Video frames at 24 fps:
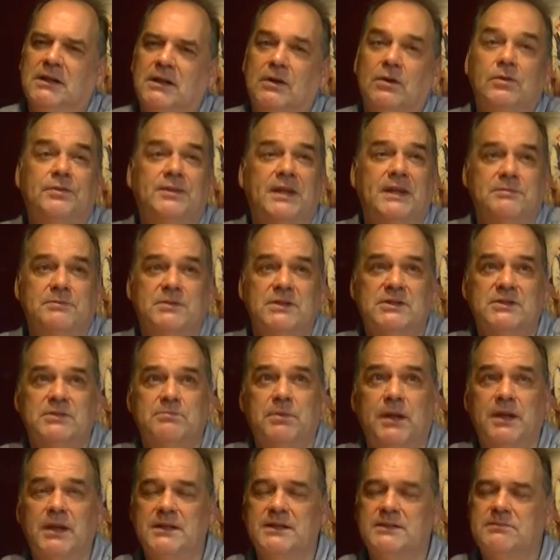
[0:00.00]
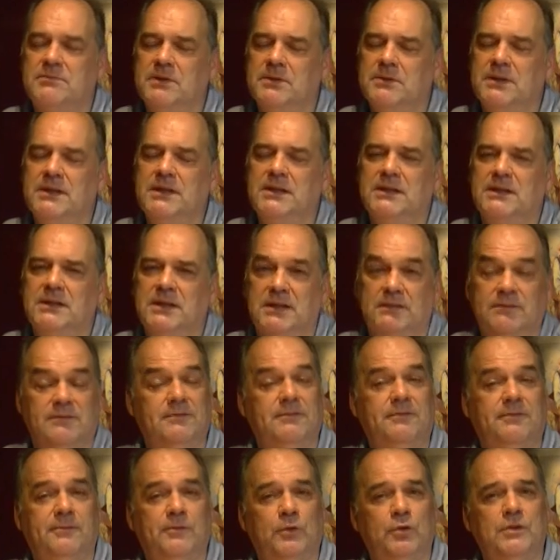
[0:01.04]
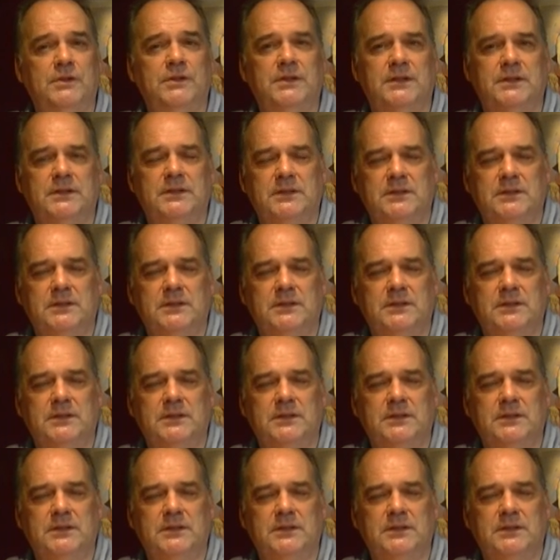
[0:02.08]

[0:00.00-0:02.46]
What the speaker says: all types of spirits, maybe even food,